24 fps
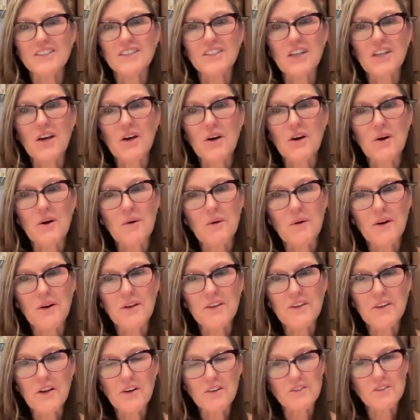So,
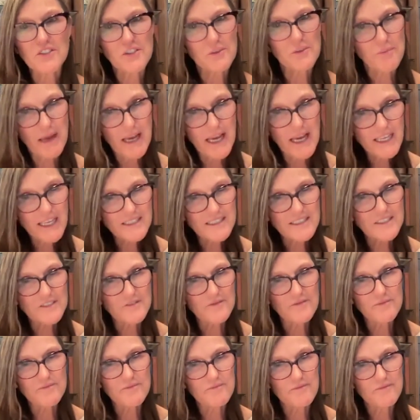Japan's
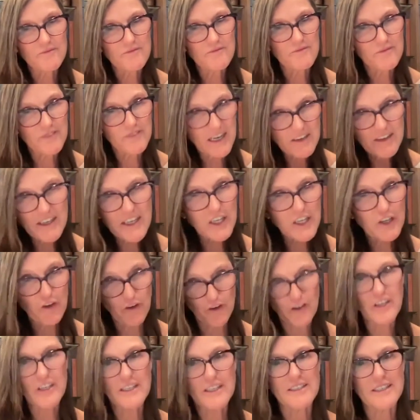very
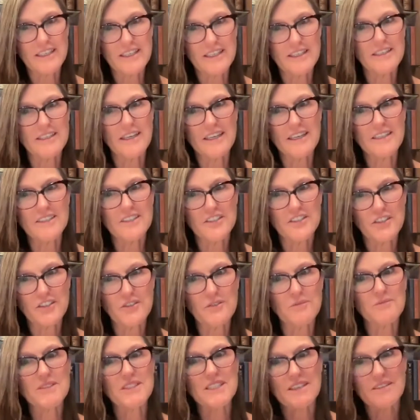good in
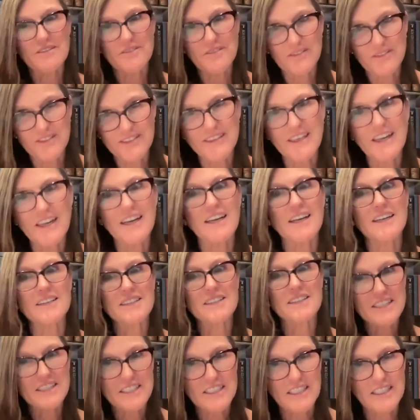terms of
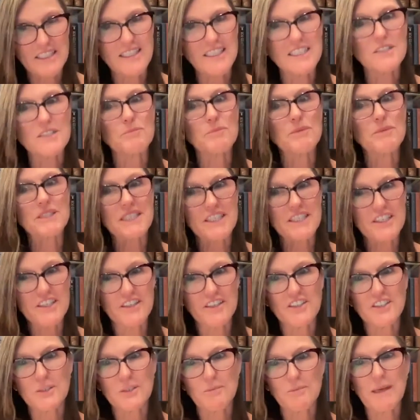this
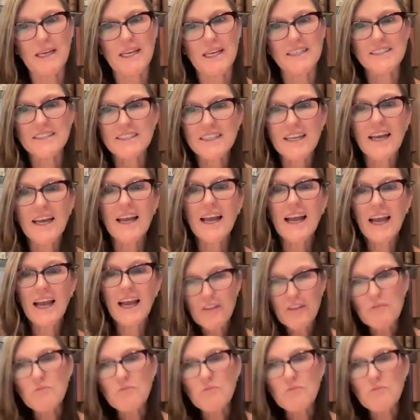particular space, and the